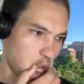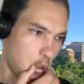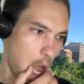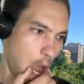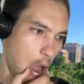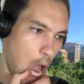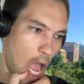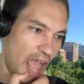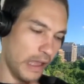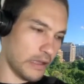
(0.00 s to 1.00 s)
just
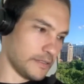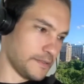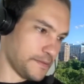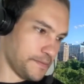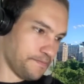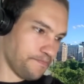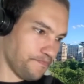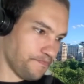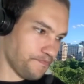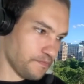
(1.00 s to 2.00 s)
the trauma that they've
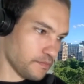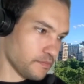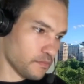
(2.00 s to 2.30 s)
endured, and